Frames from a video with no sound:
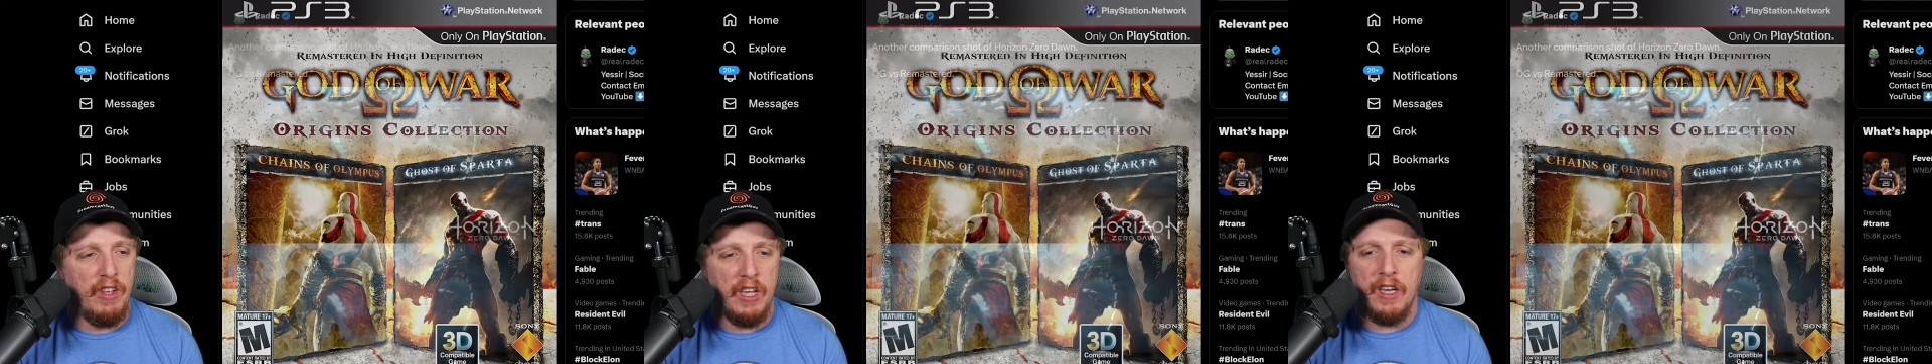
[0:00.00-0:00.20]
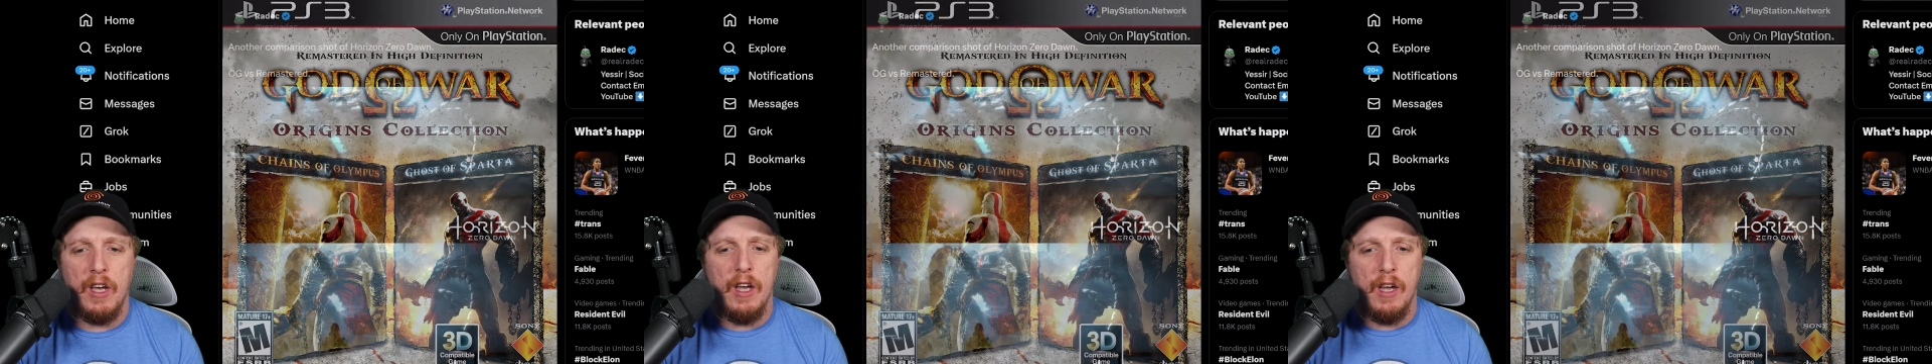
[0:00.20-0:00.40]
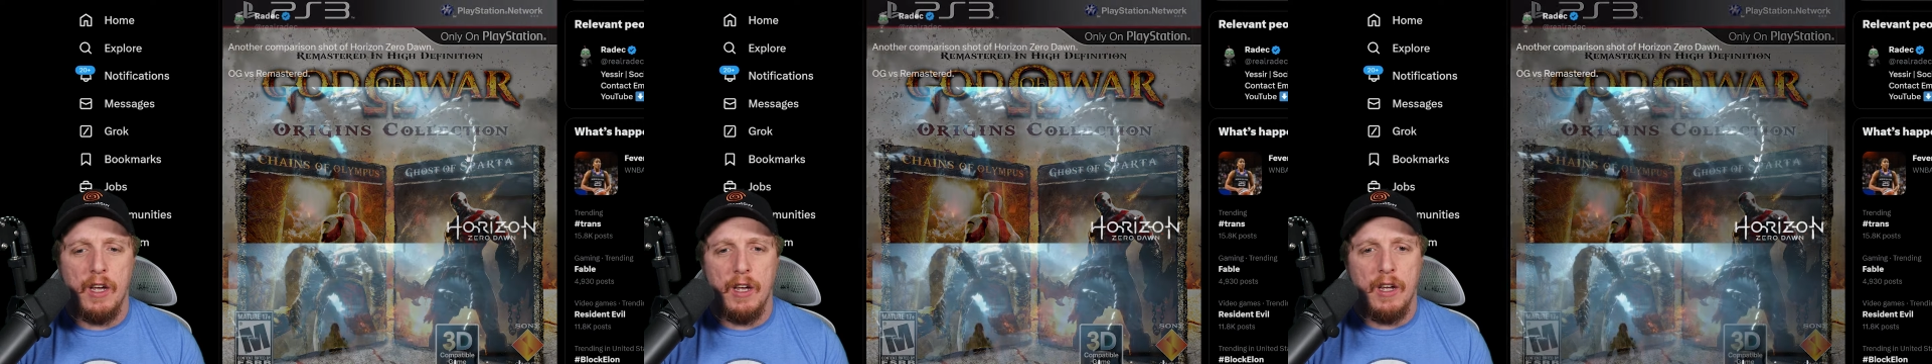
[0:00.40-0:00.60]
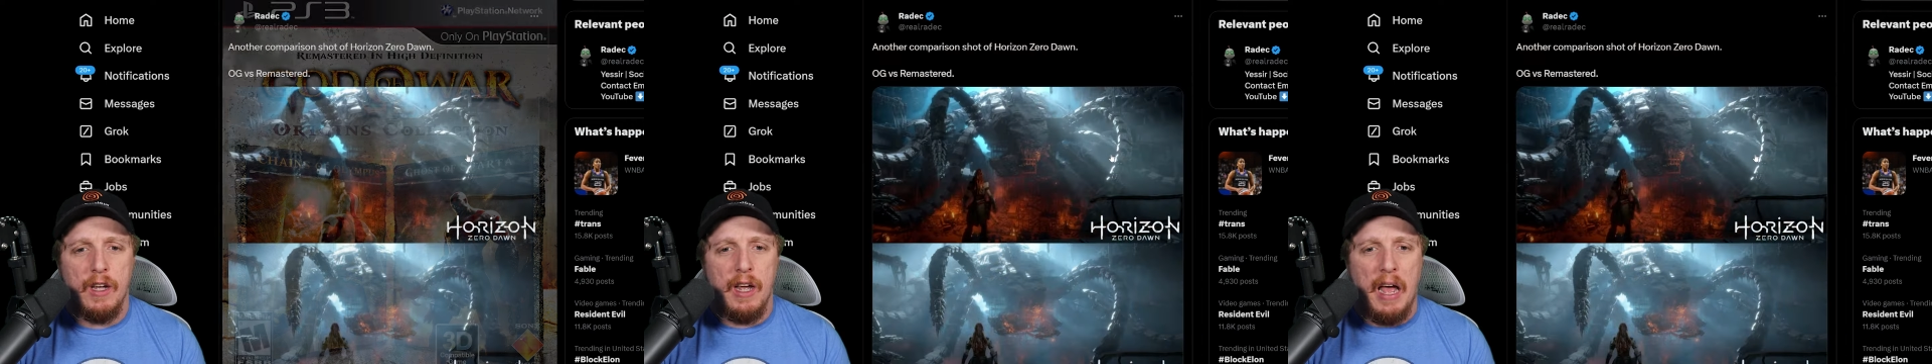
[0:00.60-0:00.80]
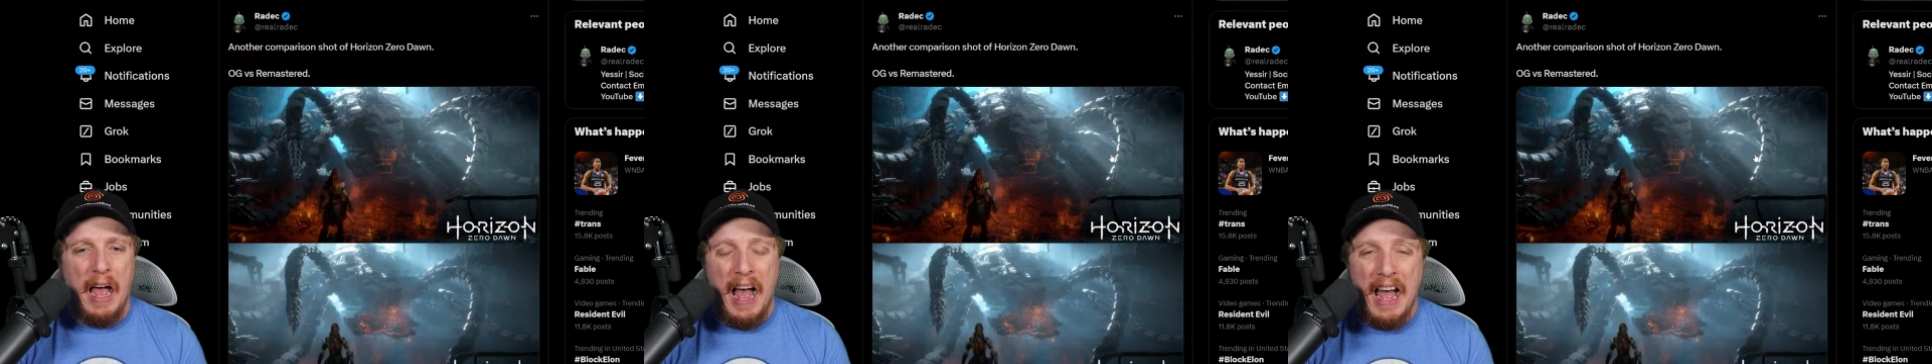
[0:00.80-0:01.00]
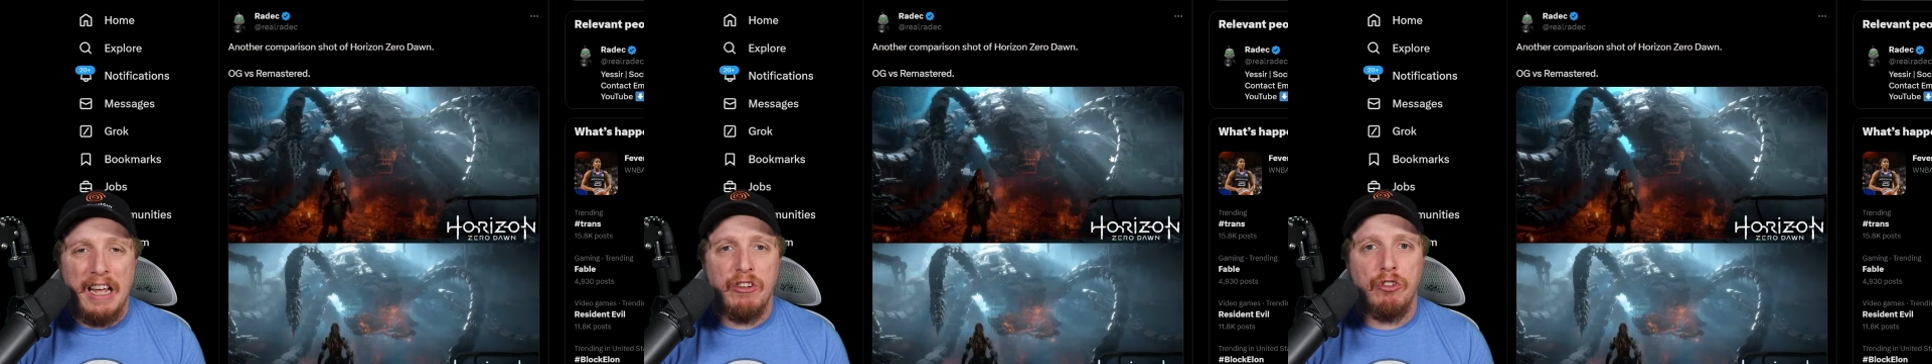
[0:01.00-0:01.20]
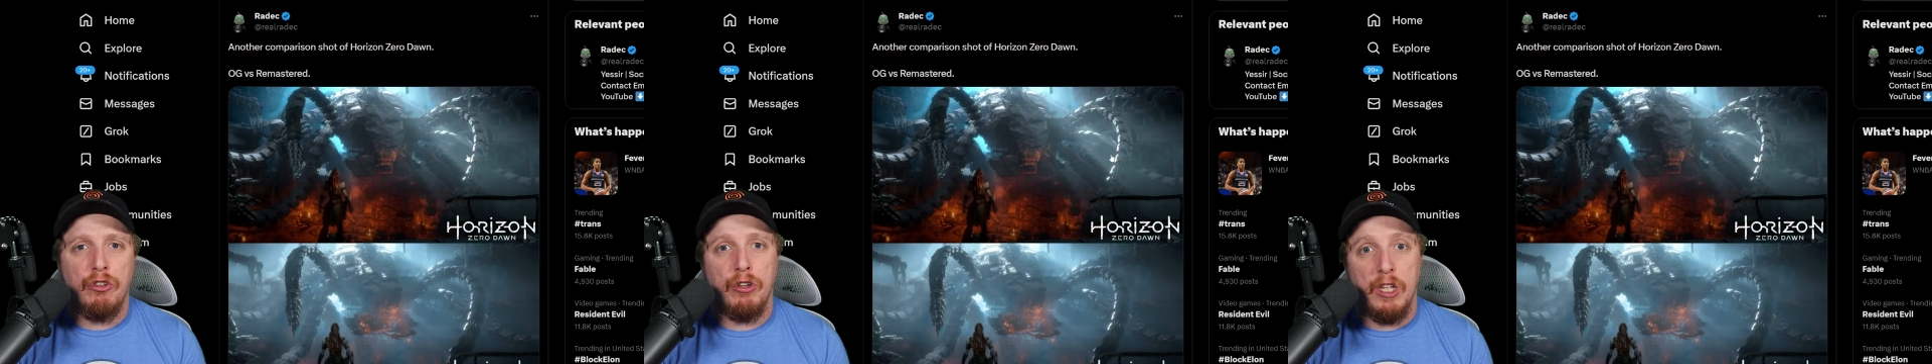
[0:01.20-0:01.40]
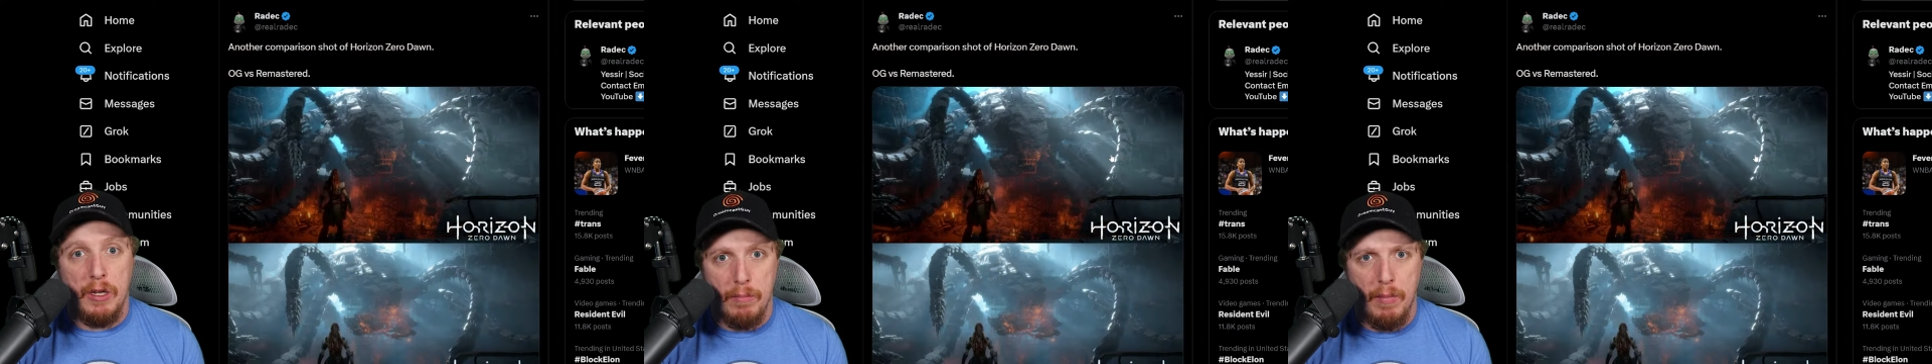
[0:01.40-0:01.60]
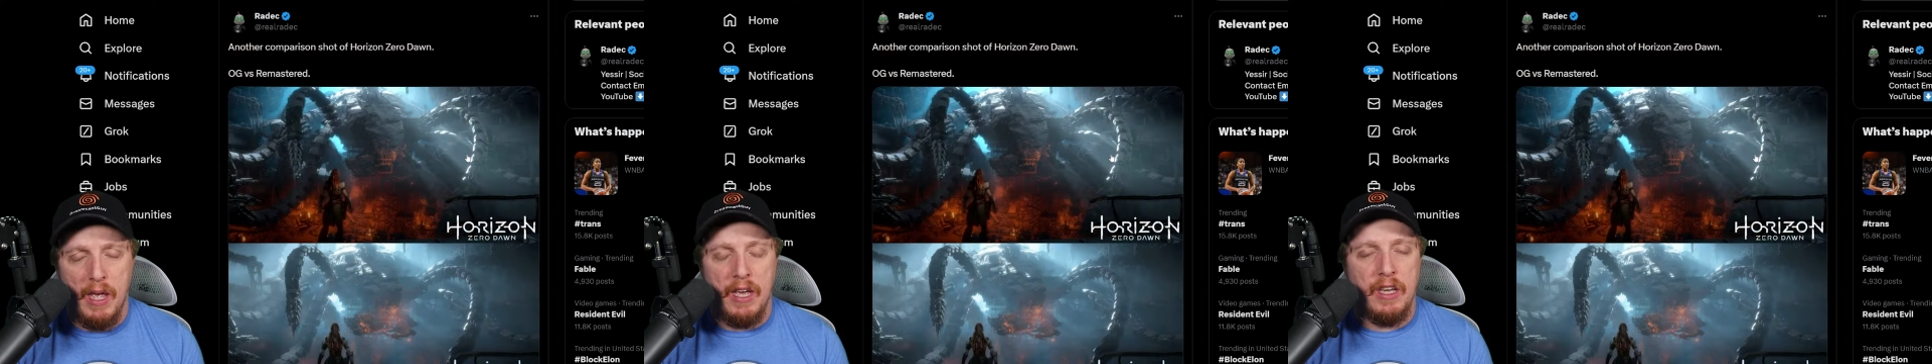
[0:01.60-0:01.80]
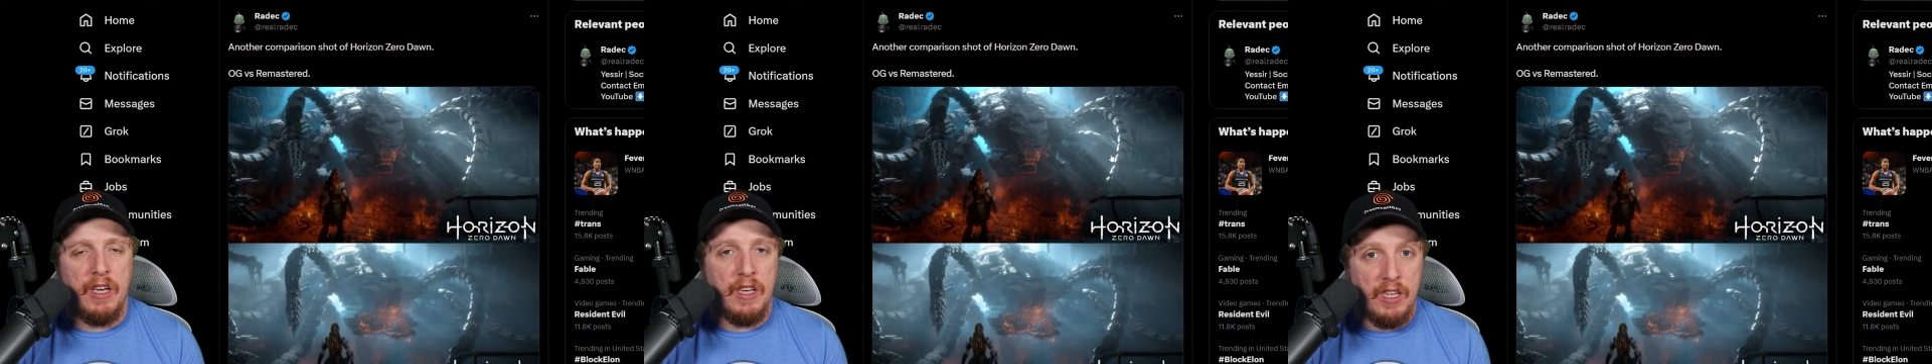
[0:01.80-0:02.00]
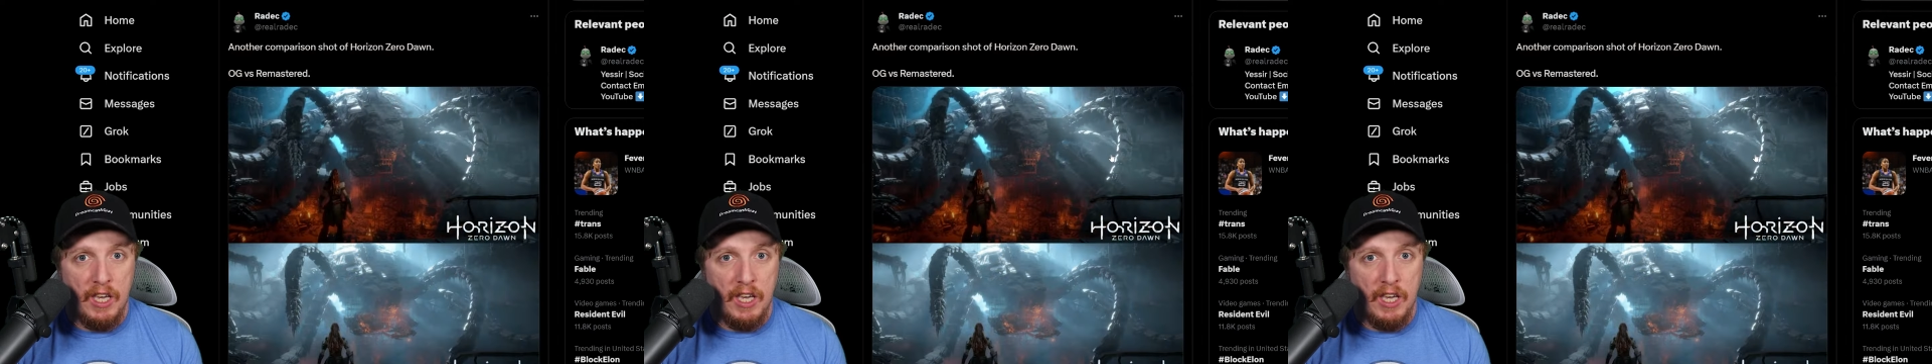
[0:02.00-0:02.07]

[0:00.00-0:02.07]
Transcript: Like, actually make